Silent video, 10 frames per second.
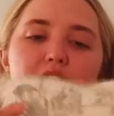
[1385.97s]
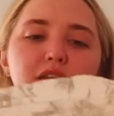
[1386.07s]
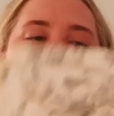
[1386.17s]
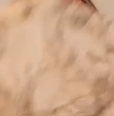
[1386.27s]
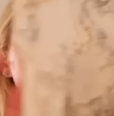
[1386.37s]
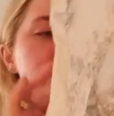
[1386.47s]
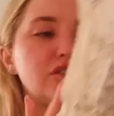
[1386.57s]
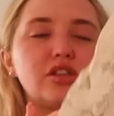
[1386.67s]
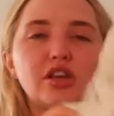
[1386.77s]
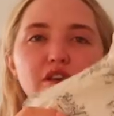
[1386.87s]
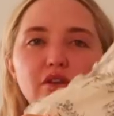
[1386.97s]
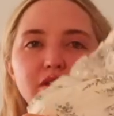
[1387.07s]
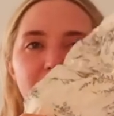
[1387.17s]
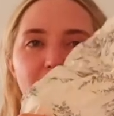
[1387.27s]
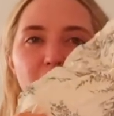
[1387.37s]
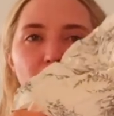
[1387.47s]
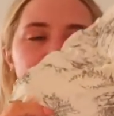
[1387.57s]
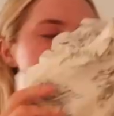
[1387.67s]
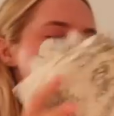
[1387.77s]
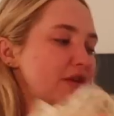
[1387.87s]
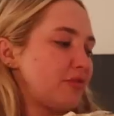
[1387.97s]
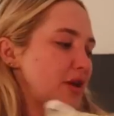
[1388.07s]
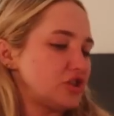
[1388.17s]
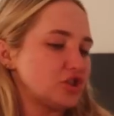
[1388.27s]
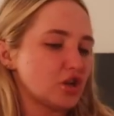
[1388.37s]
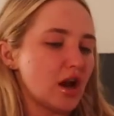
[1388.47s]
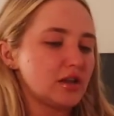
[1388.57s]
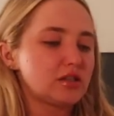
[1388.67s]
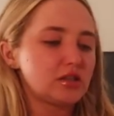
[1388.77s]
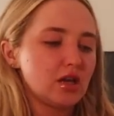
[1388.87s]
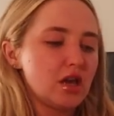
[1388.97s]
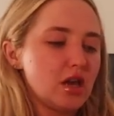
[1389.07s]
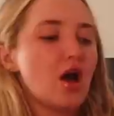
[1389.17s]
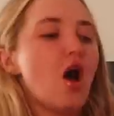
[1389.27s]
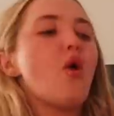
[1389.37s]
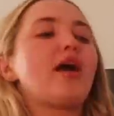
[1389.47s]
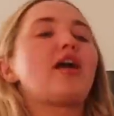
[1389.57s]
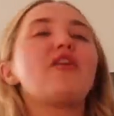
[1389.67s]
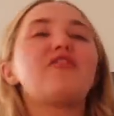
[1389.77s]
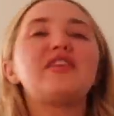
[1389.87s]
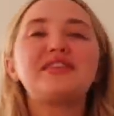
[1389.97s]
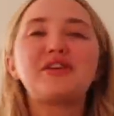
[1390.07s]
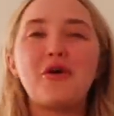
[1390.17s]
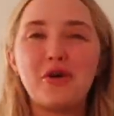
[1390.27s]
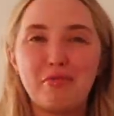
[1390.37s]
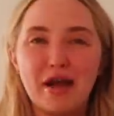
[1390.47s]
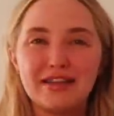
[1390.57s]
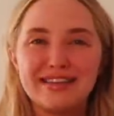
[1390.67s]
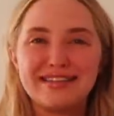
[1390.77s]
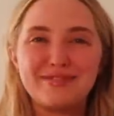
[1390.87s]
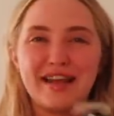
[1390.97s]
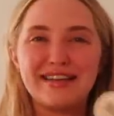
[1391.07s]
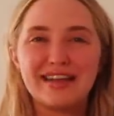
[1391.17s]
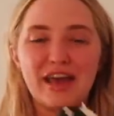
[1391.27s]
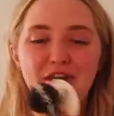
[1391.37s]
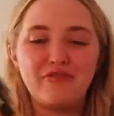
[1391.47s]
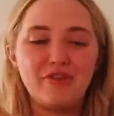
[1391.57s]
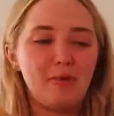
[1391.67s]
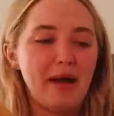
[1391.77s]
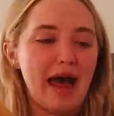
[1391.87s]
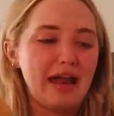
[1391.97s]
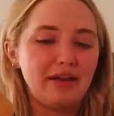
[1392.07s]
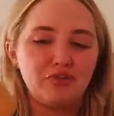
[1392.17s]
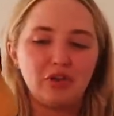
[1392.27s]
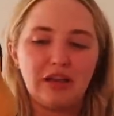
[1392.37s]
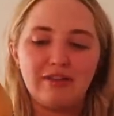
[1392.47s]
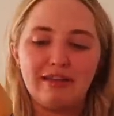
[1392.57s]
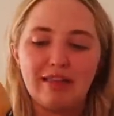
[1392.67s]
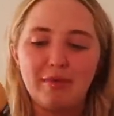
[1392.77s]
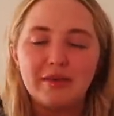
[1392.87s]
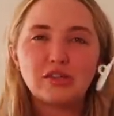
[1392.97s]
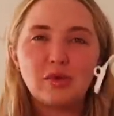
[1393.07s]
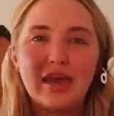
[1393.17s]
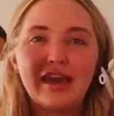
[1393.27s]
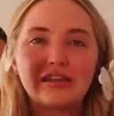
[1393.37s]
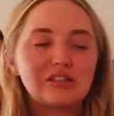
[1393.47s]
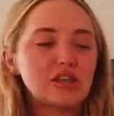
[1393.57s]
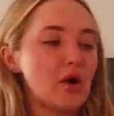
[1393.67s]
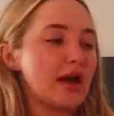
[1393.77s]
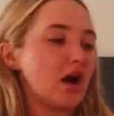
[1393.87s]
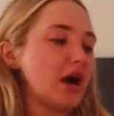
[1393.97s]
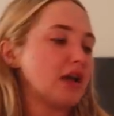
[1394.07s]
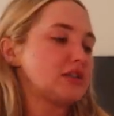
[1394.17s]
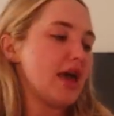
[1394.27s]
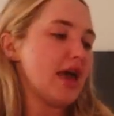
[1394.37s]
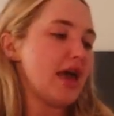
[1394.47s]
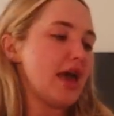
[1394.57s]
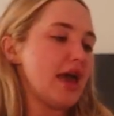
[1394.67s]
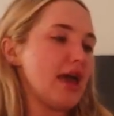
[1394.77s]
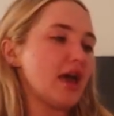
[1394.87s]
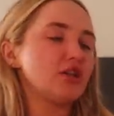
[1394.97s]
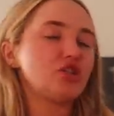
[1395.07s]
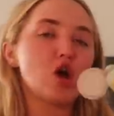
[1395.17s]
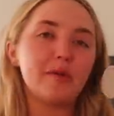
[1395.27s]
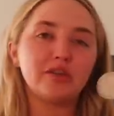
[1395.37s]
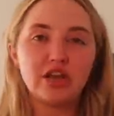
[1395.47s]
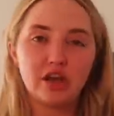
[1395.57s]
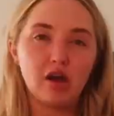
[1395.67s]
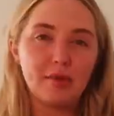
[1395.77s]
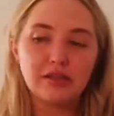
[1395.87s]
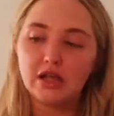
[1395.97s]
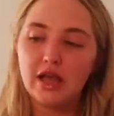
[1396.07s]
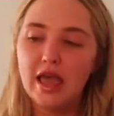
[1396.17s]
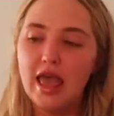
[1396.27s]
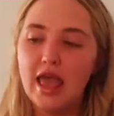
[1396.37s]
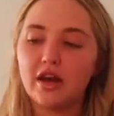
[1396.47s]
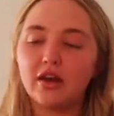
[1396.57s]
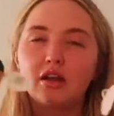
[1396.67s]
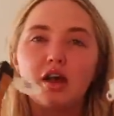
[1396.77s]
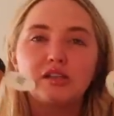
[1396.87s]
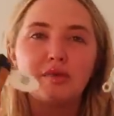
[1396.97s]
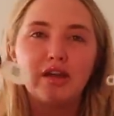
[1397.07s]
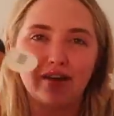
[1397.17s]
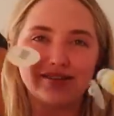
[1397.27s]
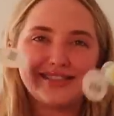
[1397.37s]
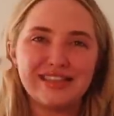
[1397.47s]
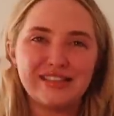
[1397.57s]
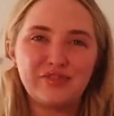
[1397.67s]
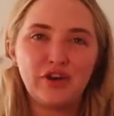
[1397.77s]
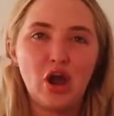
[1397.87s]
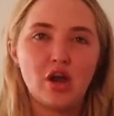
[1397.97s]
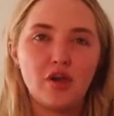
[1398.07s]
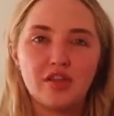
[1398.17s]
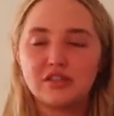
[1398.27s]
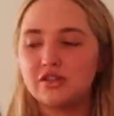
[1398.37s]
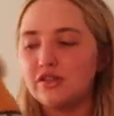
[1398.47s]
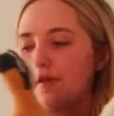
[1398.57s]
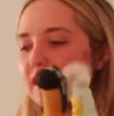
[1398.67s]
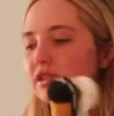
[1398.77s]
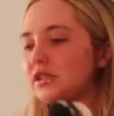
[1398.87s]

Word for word: this is like the cutest thing ever. It looks like the Reformation dress. Oh, I got Fitz and Coco presents because I feel bad for leaving them this week. So I got a Topo Chico basically in Casamigos. This is for Coco, this is for Fitz.